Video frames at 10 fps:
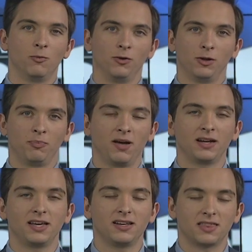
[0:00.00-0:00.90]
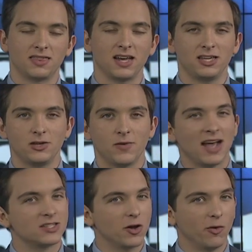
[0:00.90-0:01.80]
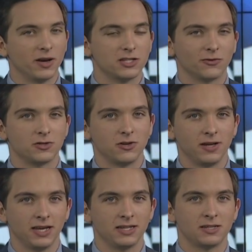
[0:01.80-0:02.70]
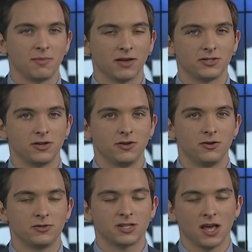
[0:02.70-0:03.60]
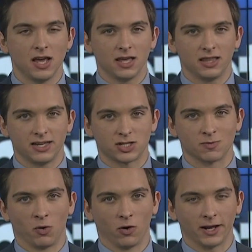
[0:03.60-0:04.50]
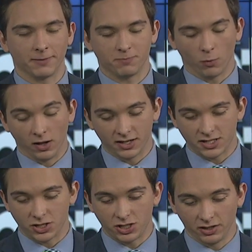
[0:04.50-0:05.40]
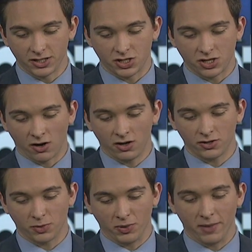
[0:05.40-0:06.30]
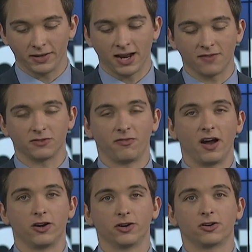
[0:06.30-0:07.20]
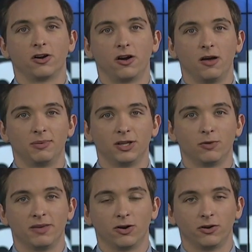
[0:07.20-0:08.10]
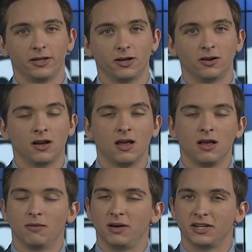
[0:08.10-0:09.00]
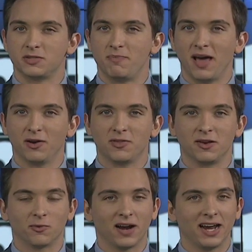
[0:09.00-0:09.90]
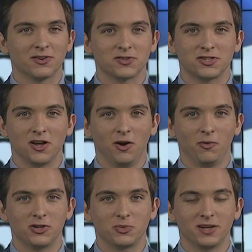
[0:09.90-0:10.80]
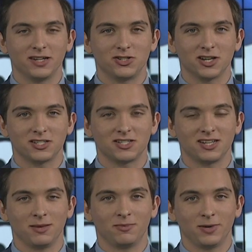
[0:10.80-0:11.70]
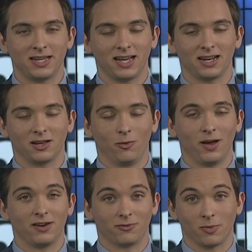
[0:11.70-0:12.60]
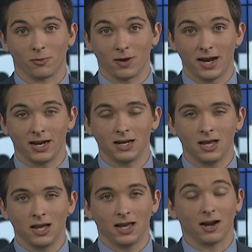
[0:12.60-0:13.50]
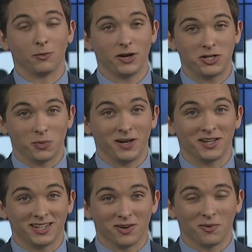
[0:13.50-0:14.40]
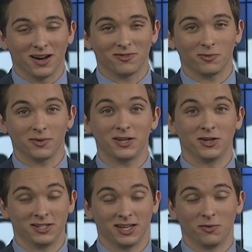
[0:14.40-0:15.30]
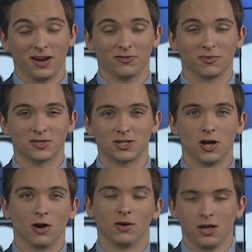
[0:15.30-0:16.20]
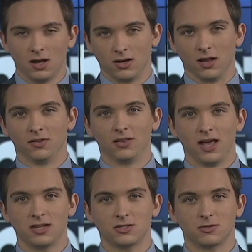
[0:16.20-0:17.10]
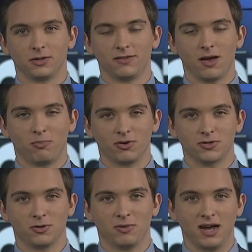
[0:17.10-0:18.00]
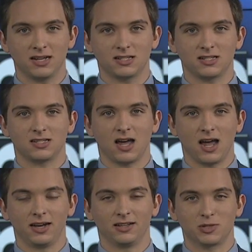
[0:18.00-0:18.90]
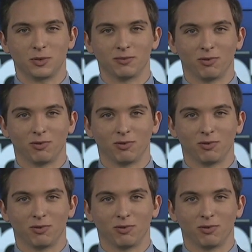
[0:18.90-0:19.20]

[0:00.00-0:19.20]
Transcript: Will Puckett. Thank you as always for tuning in to Mountain News this morning. Well, it's a chilly start. You're probably going to have to fire your car up a little bit earlier but it's better than rain or snow, which we just seem we can't get away from the rain. And I wish we could get away, we couldn't get away from the snow. Nonetheless, leave out personal bias aside. Let's bring